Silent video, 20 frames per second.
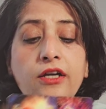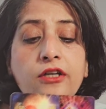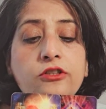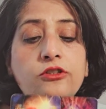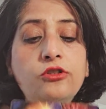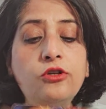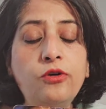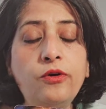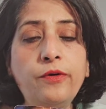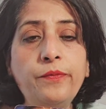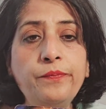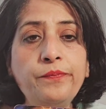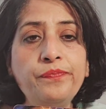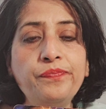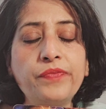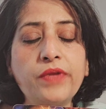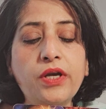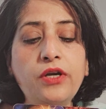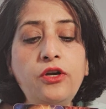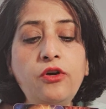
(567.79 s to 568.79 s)
So
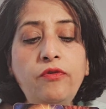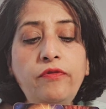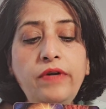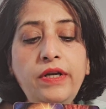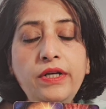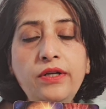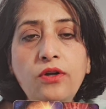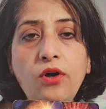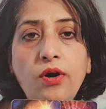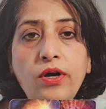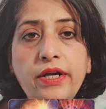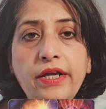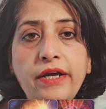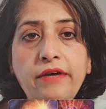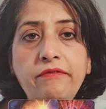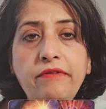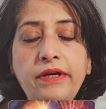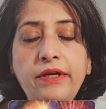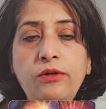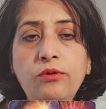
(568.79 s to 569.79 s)
you will not
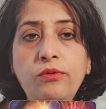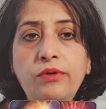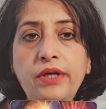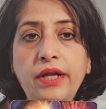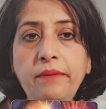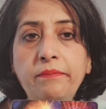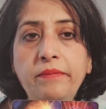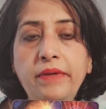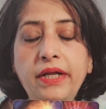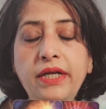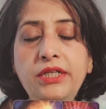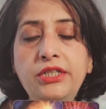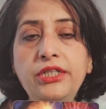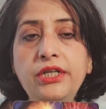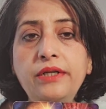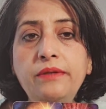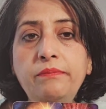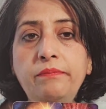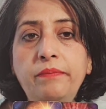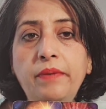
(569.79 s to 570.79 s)
give in to temptation,